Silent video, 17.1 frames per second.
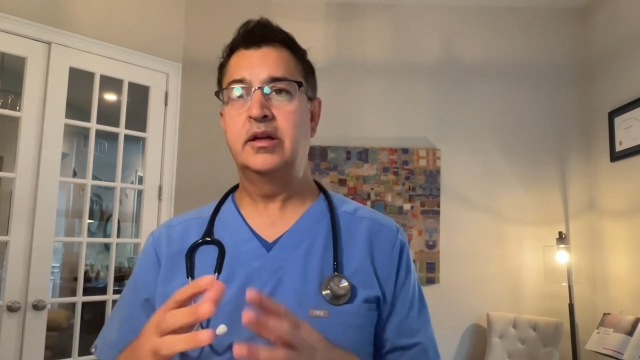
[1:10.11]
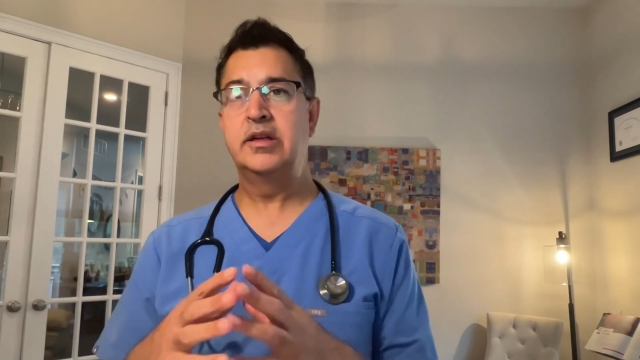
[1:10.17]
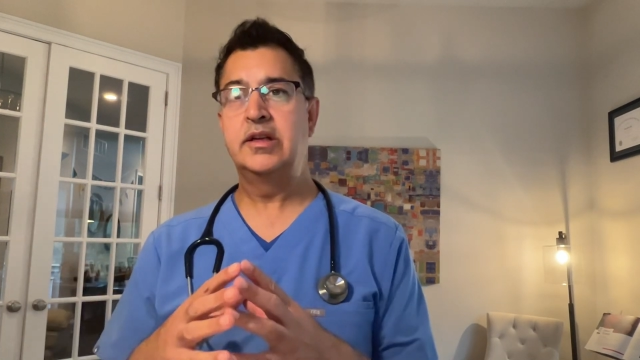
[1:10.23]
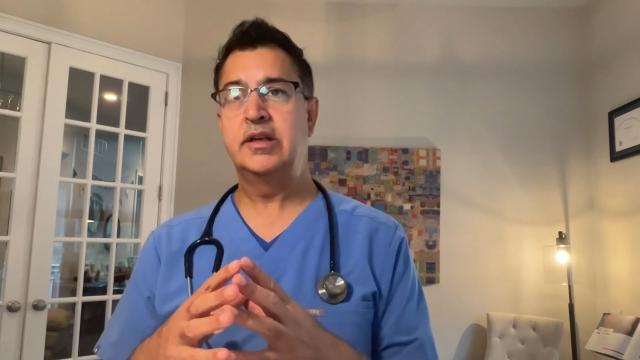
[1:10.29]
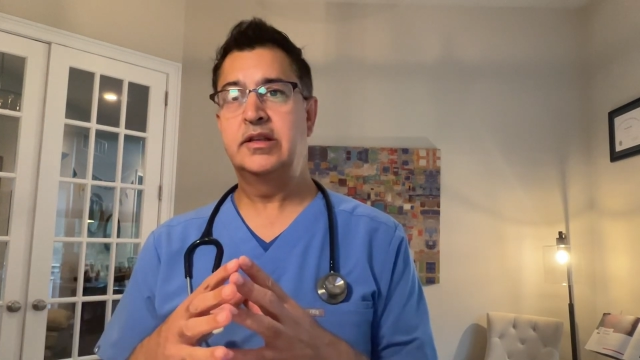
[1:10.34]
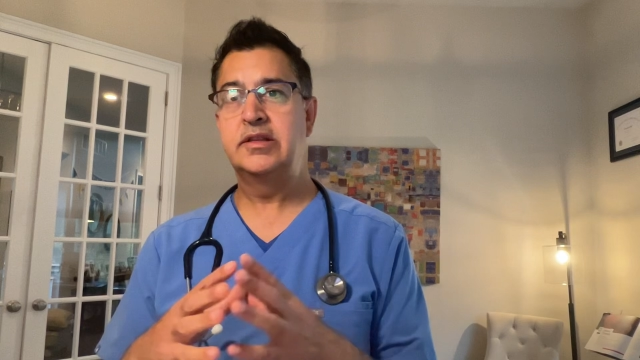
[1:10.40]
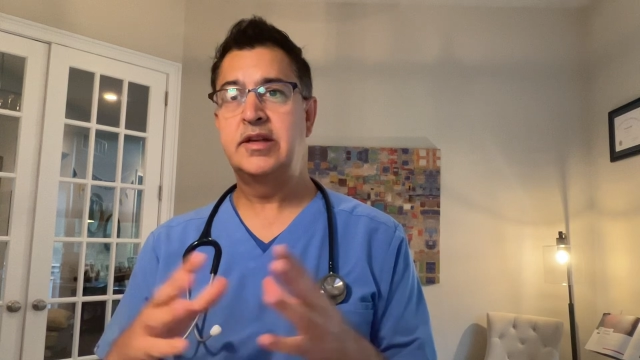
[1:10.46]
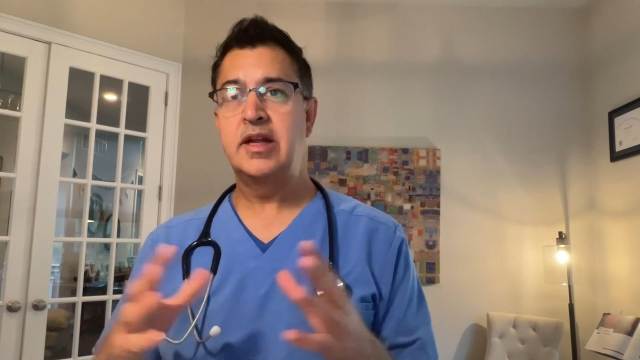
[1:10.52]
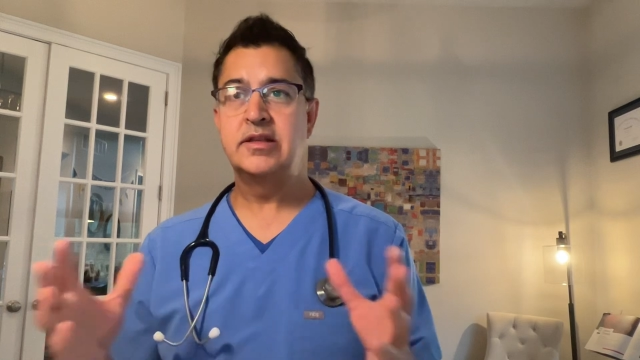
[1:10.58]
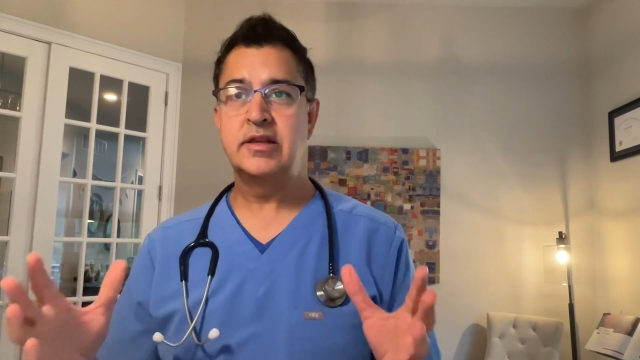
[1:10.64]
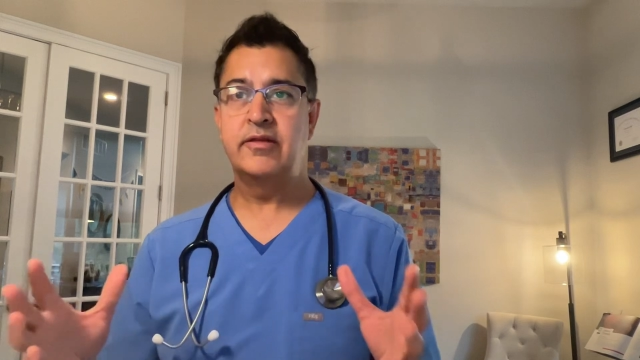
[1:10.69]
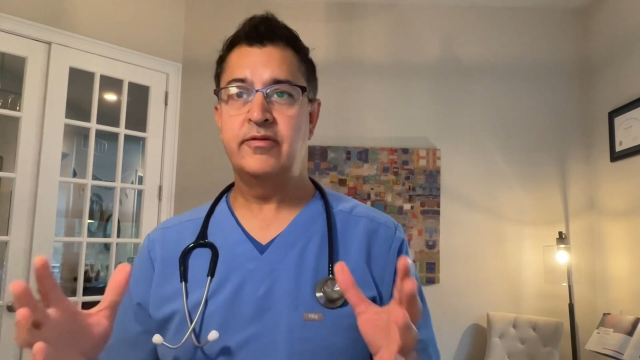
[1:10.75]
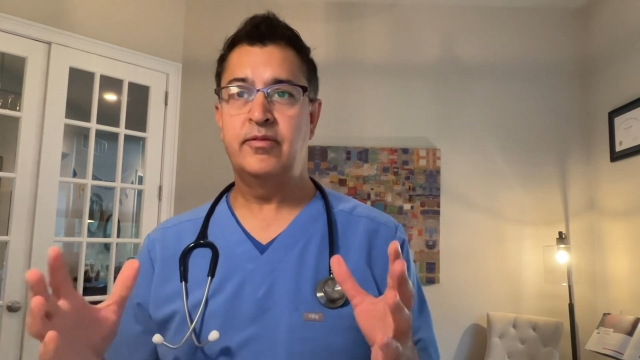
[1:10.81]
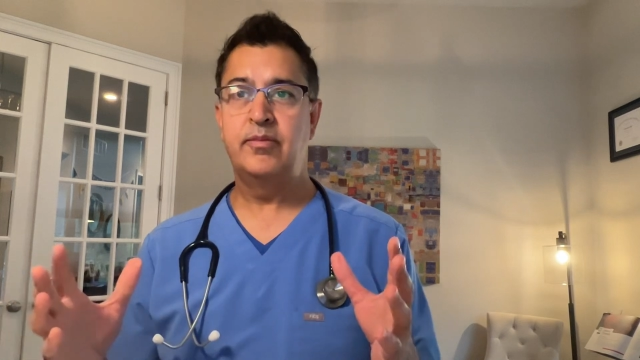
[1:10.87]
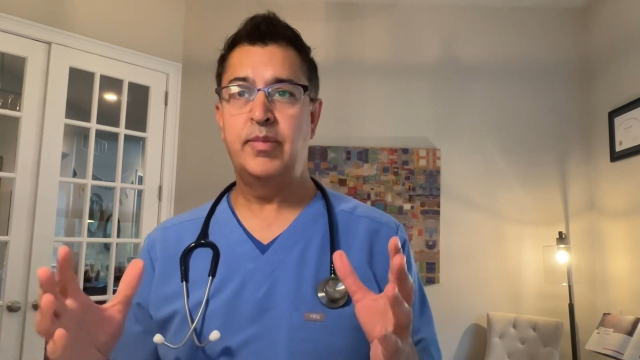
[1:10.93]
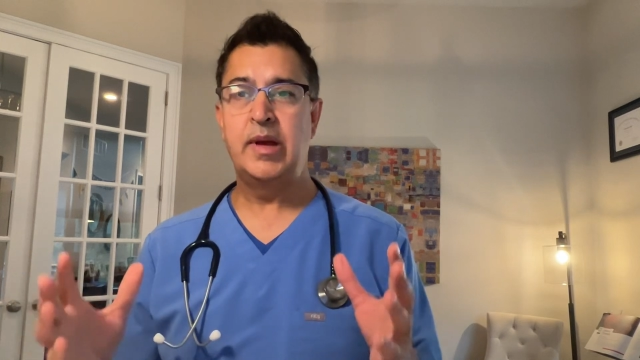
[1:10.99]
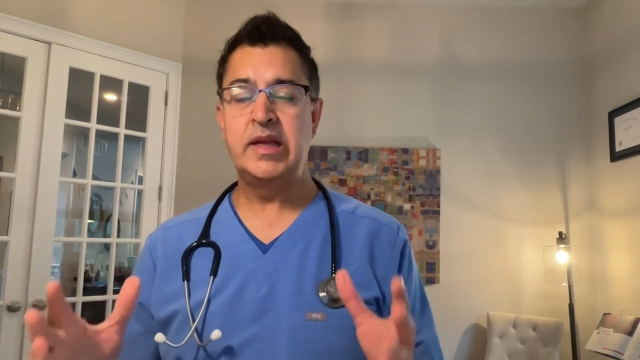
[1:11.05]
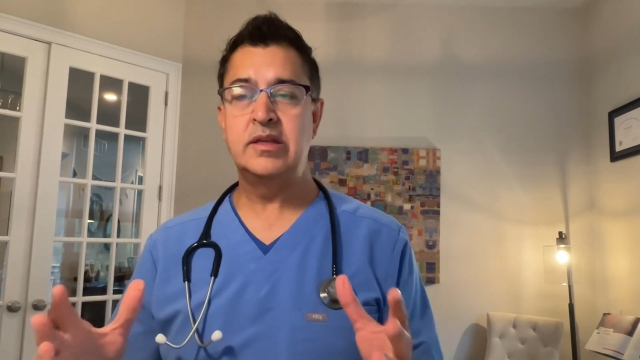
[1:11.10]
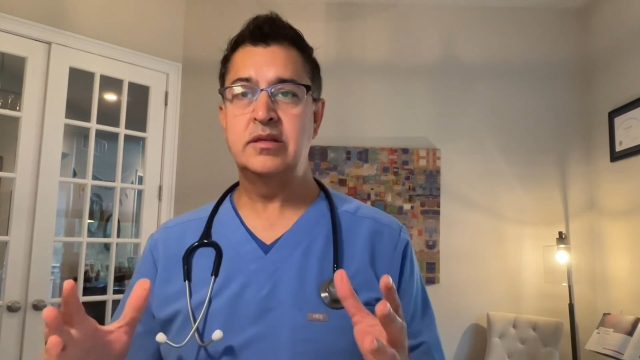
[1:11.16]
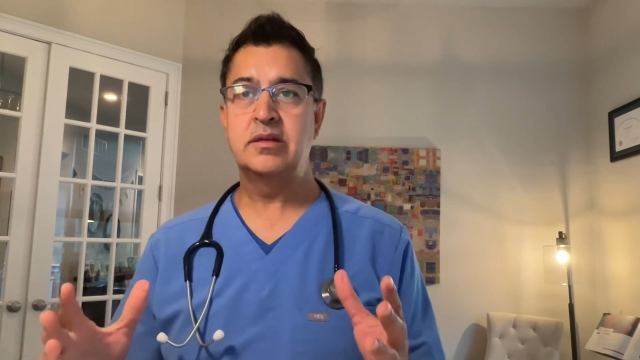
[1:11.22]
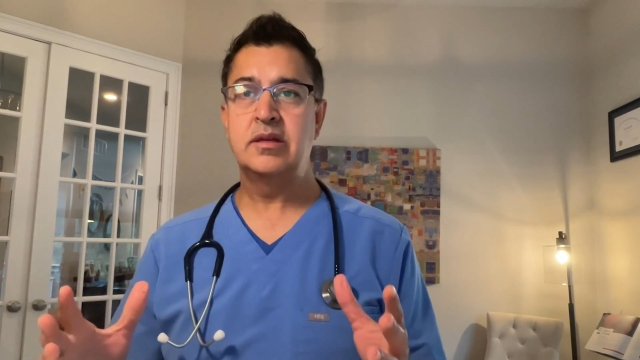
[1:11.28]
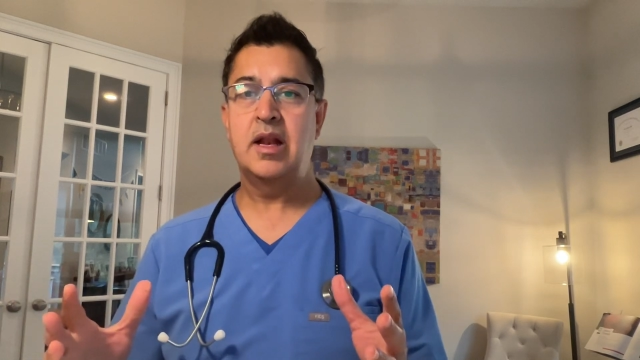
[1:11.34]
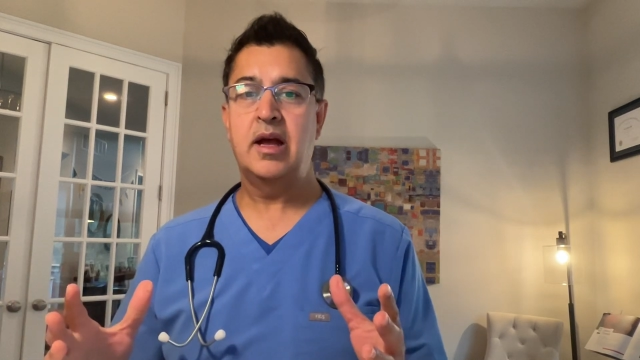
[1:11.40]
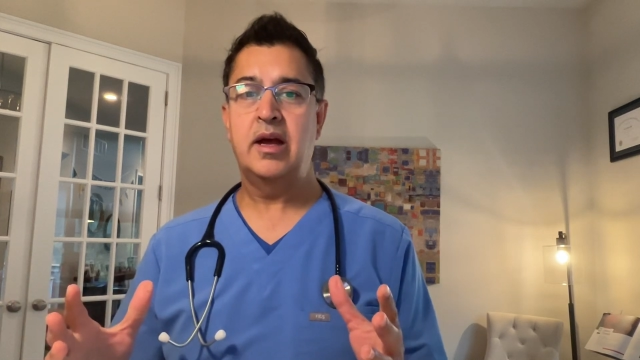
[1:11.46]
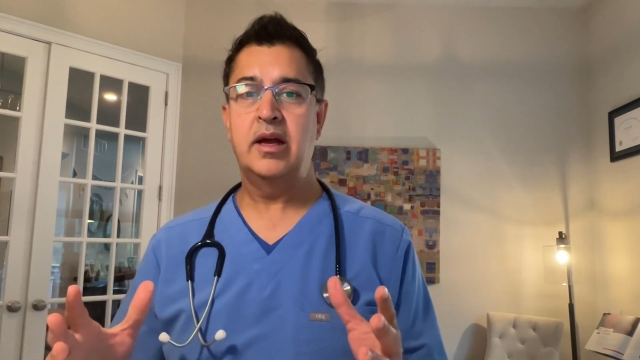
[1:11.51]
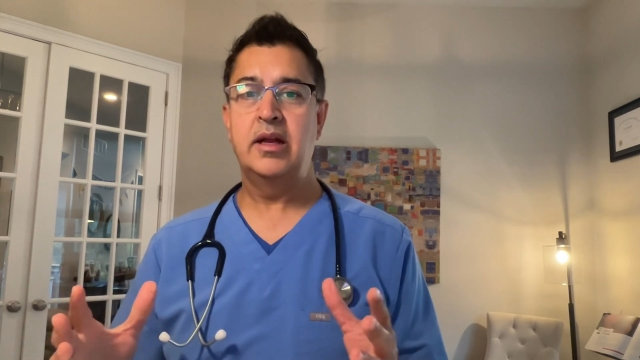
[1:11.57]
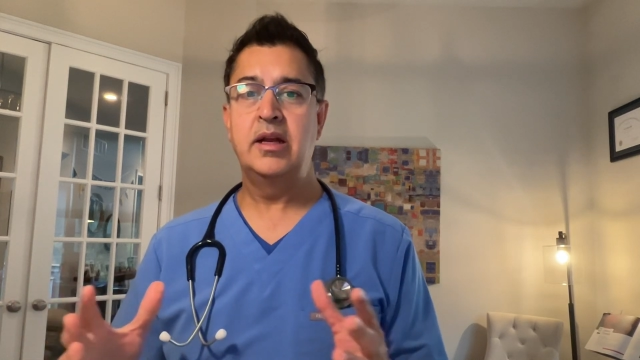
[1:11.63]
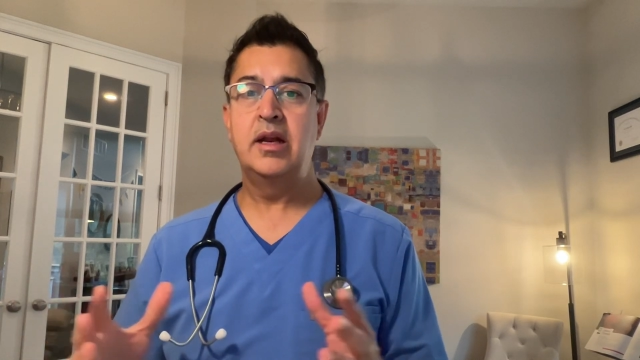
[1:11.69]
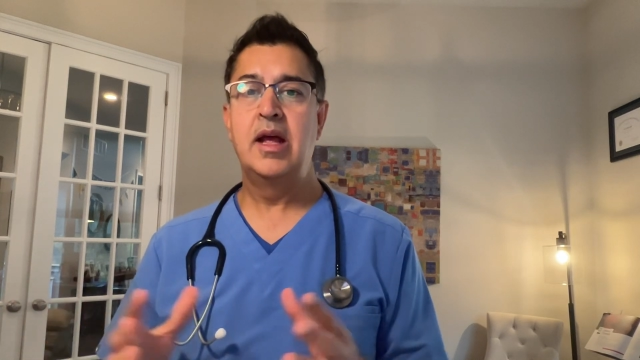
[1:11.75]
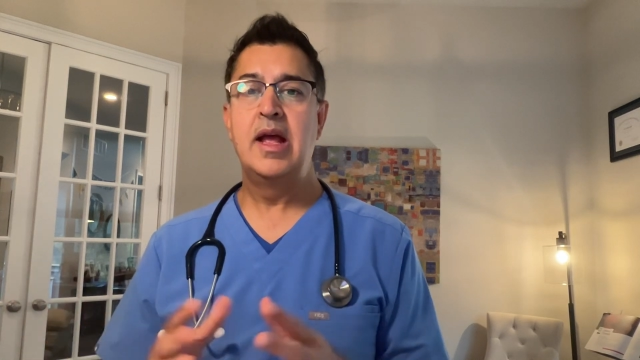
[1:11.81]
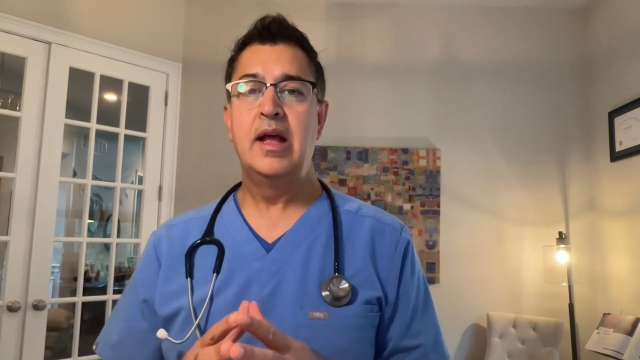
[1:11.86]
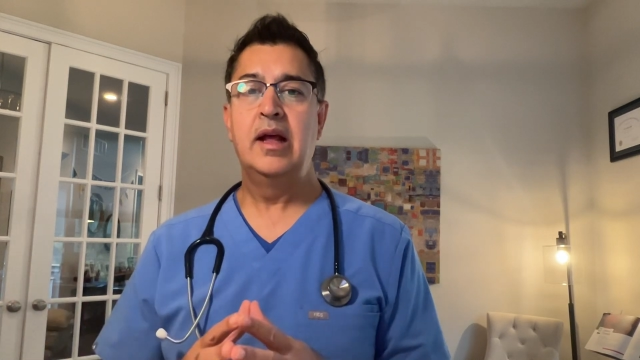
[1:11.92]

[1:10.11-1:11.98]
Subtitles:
extensive baseline